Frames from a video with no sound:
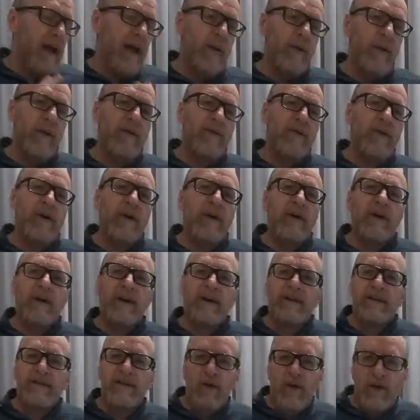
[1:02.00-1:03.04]
However,
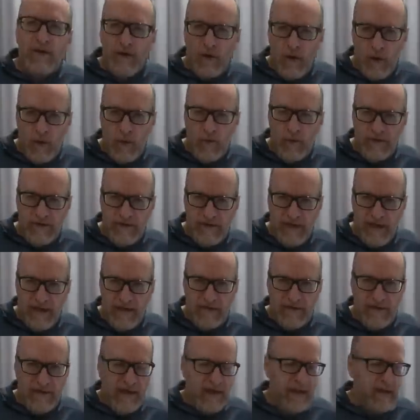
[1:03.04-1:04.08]
it's not always
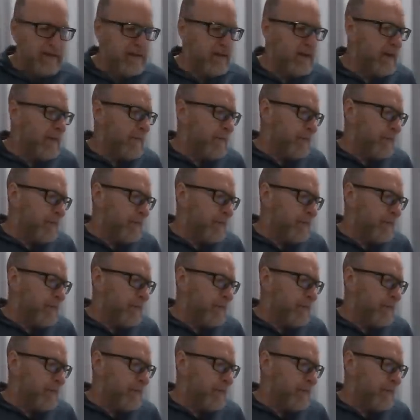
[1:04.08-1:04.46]
like that.